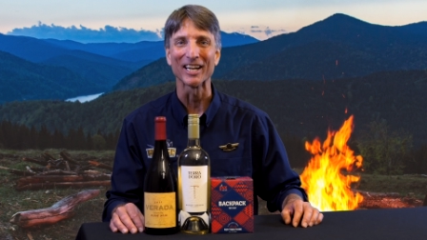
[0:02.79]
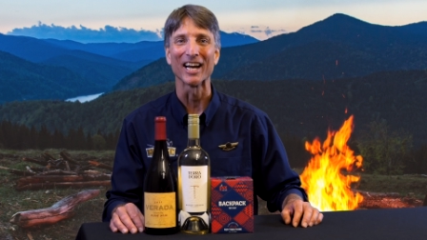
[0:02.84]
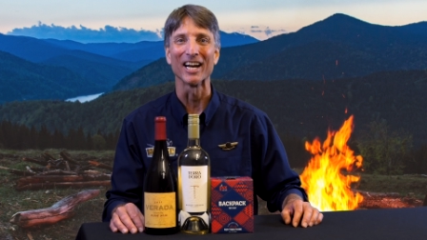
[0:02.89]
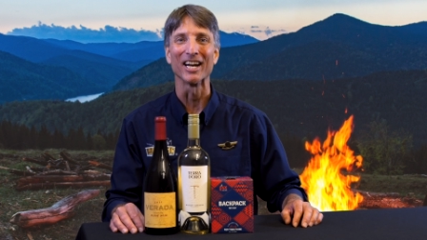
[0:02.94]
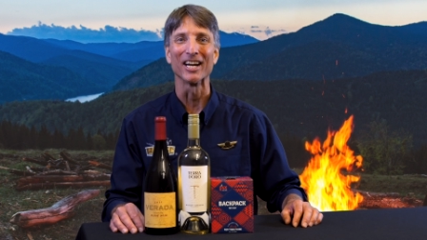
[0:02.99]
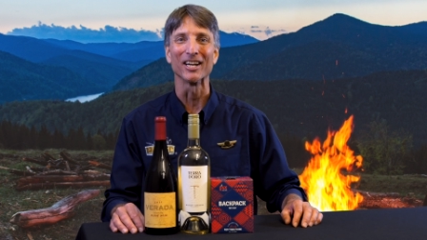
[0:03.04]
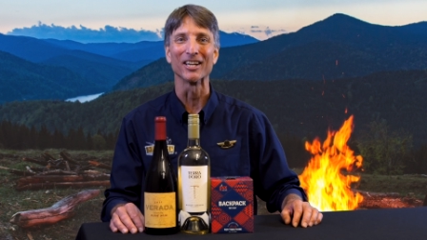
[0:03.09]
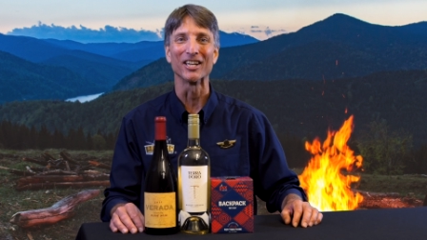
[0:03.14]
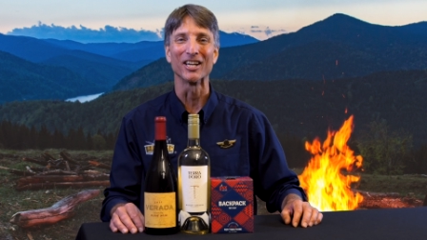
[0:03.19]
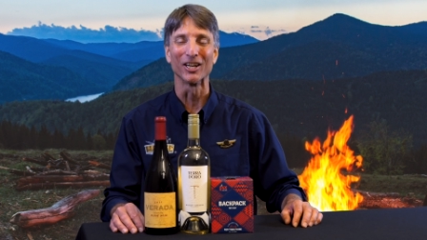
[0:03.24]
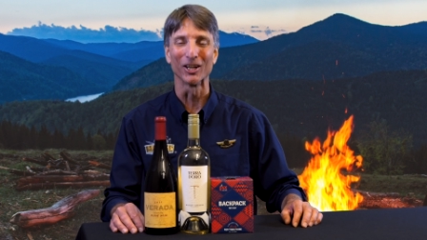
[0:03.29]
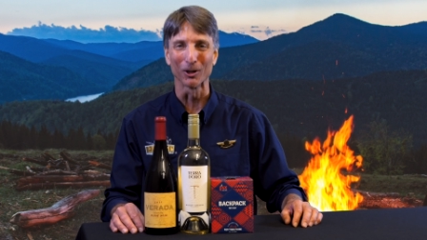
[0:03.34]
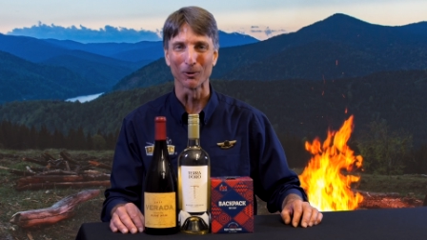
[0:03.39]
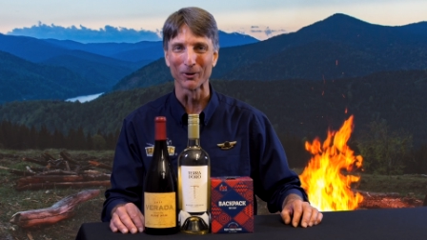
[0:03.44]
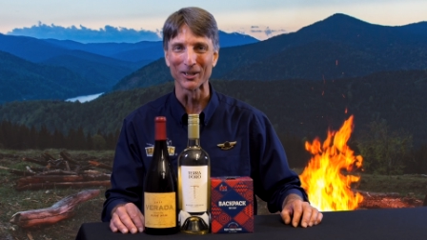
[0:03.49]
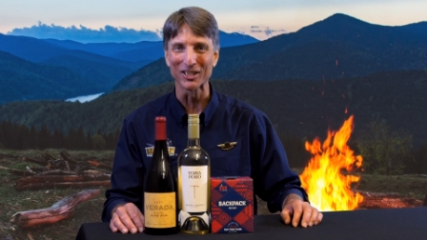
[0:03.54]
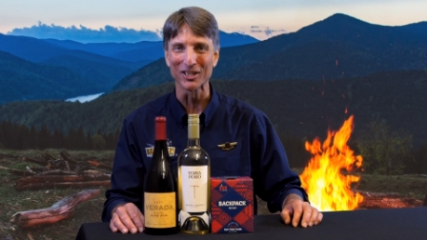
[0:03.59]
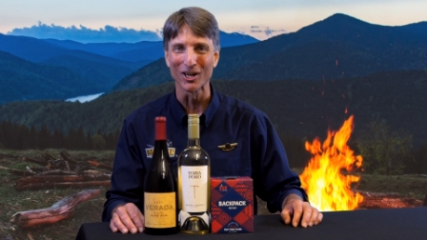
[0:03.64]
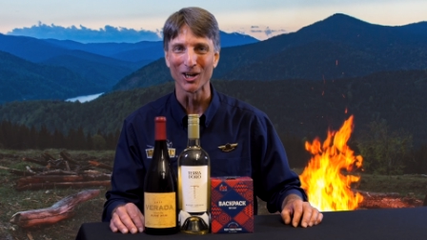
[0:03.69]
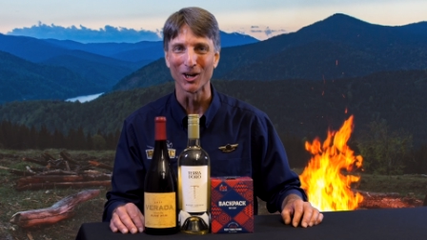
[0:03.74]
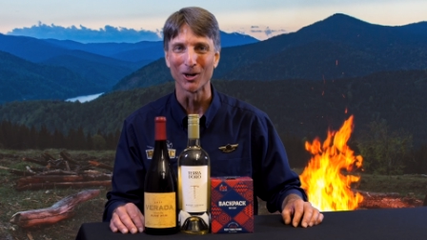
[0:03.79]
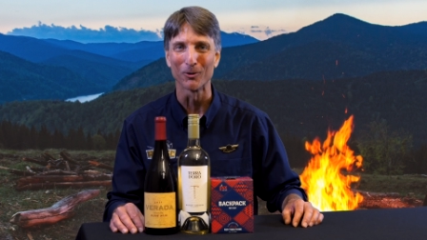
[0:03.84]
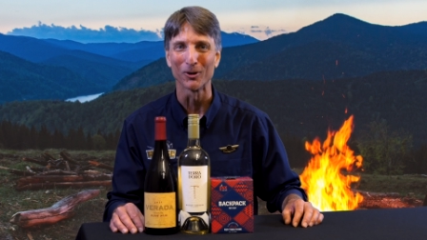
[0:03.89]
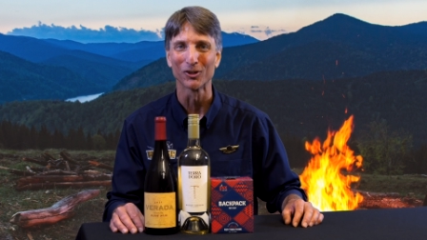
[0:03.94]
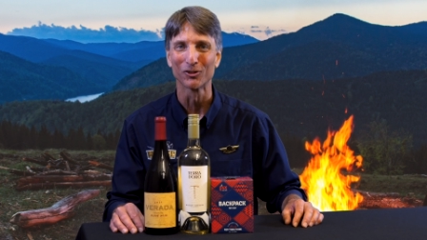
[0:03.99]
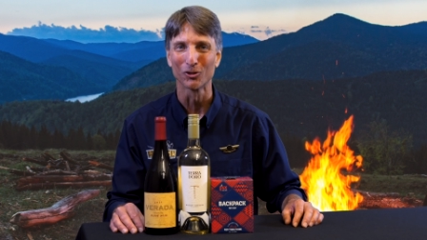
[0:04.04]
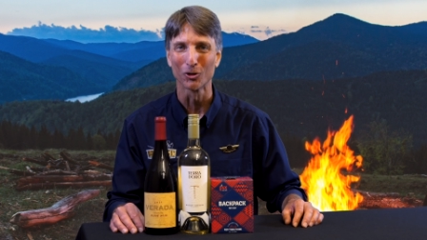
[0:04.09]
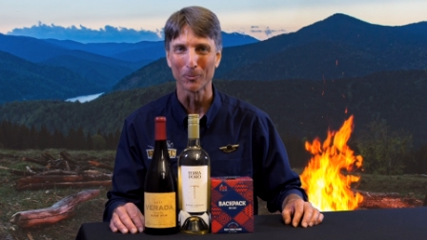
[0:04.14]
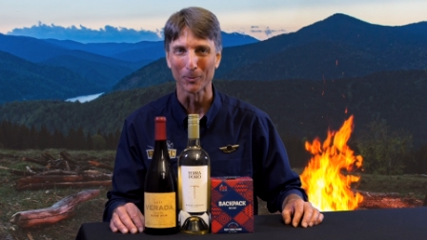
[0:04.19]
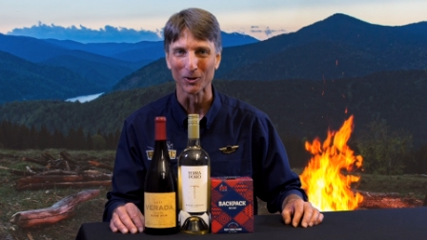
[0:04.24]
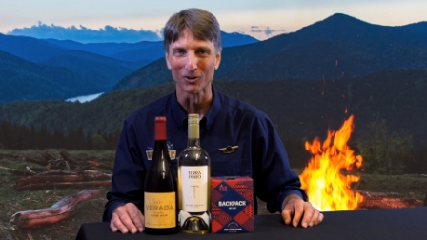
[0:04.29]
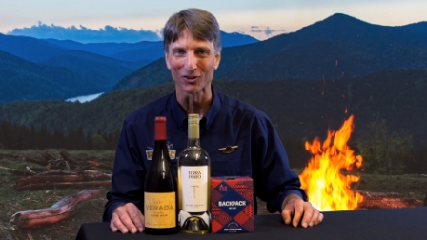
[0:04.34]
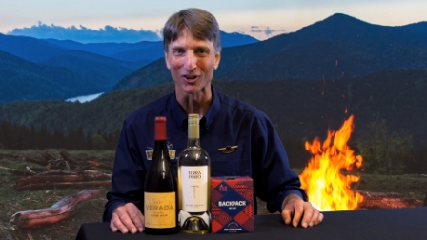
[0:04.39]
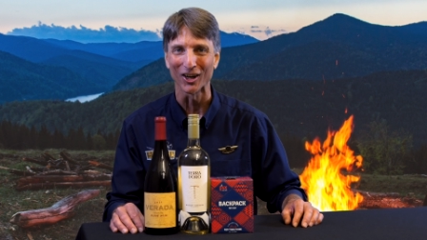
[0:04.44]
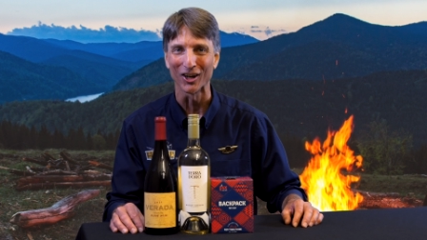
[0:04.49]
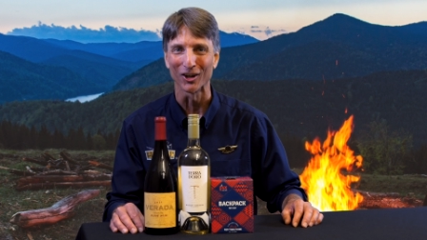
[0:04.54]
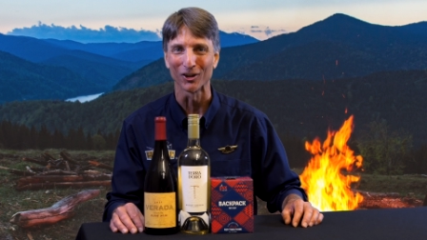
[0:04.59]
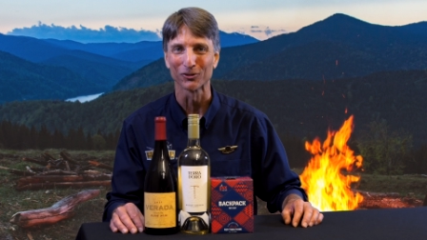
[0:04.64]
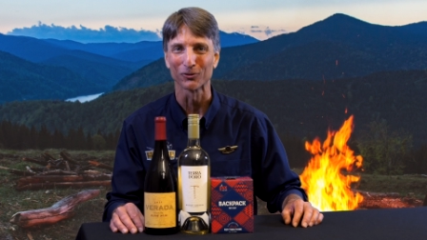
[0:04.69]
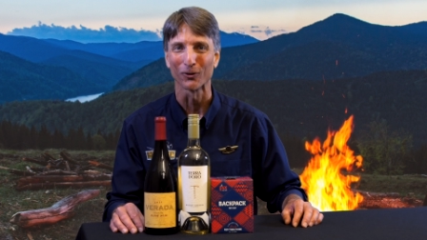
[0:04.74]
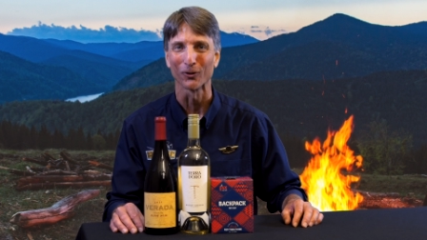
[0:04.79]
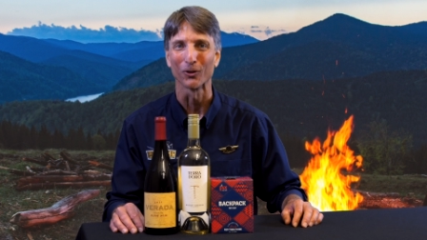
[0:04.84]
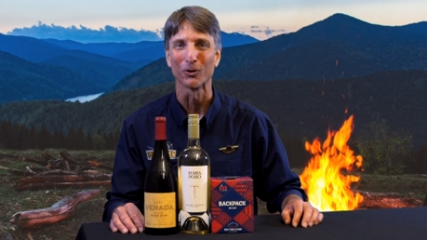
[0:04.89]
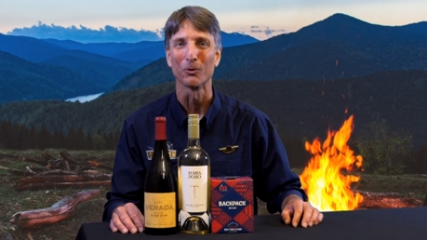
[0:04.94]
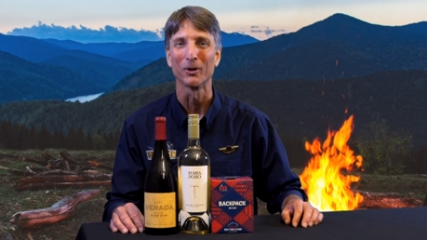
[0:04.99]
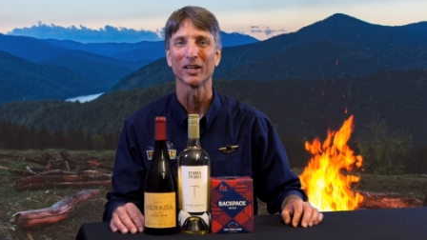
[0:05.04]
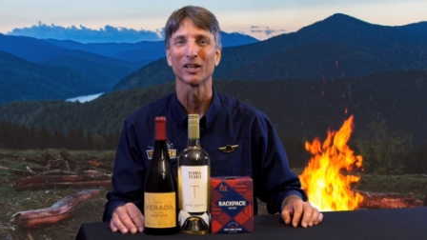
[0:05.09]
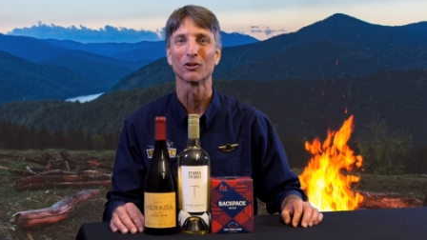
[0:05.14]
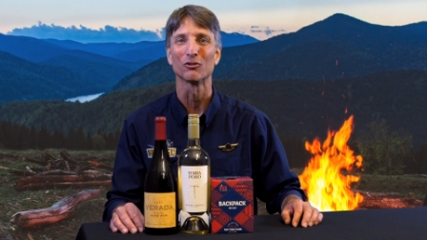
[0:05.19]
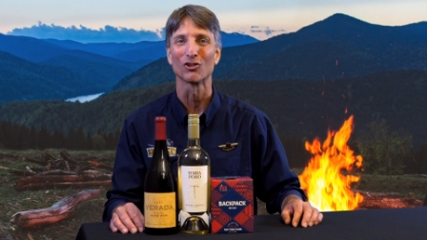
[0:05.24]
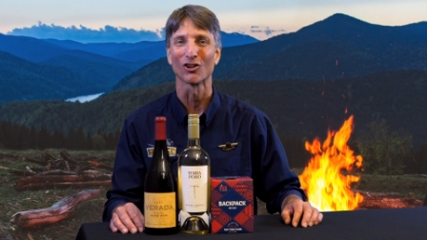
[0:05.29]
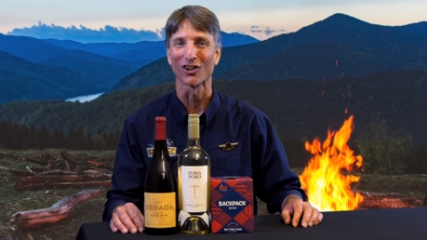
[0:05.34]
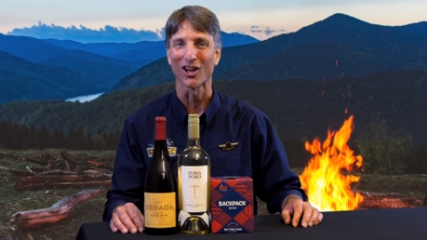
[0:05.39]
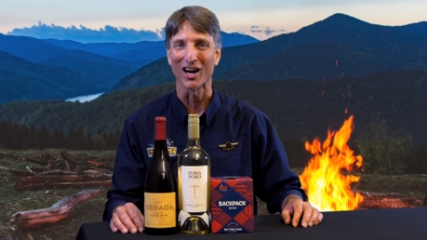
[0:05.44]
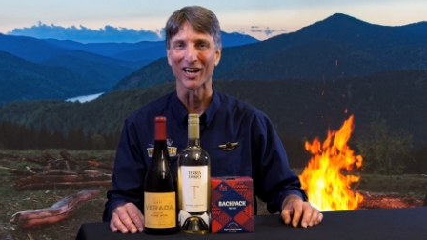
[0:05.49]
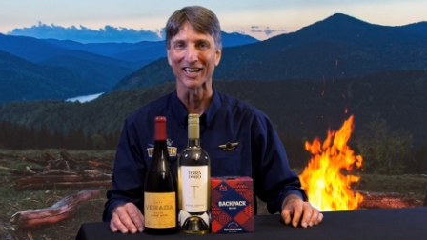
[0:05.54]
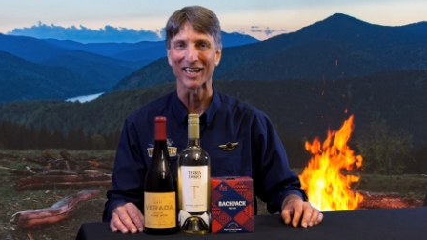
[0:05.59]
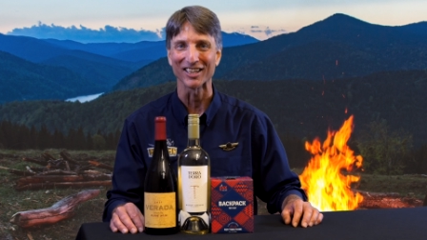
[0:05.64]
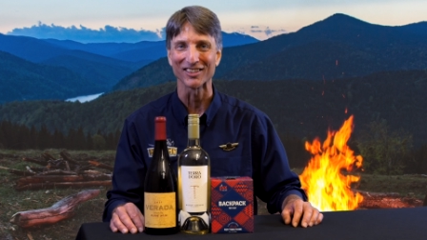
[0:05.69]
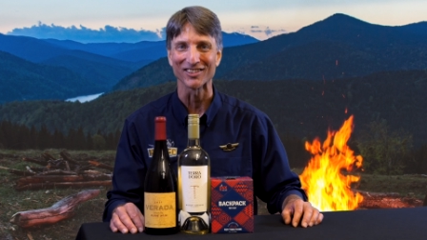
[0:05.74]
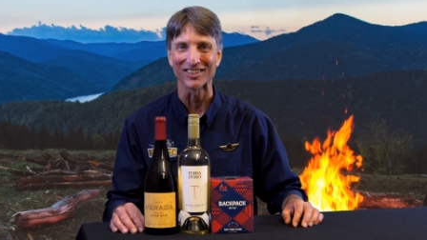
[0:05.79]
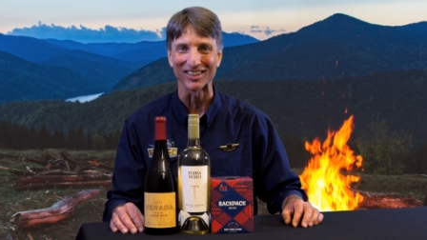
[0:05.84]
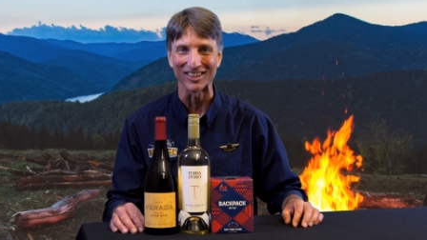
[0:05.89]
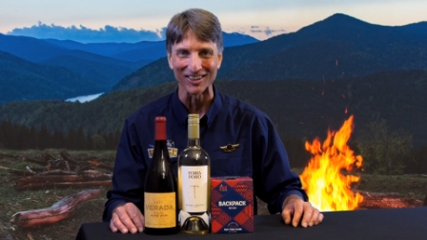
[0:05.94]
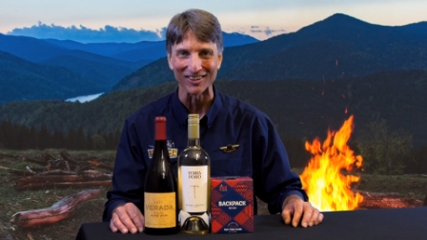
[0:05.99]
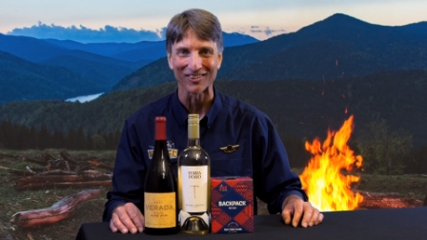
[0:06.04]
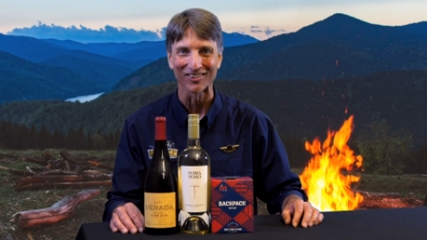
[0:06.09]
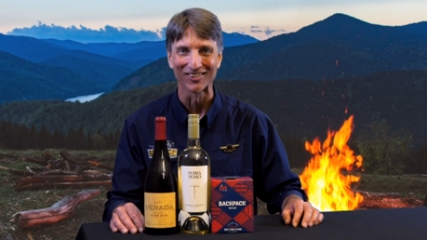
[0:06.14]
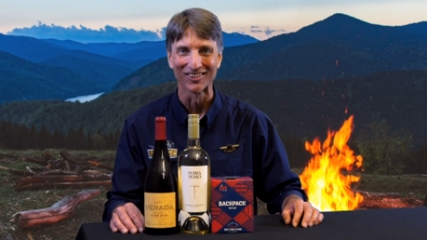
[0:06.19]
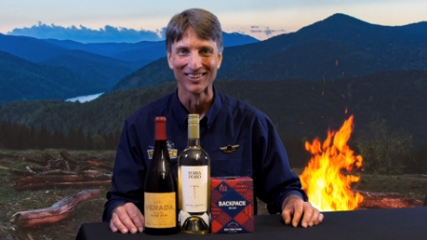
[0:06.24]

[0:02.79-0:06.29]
and here we go with Super Sales for the week of July 18th.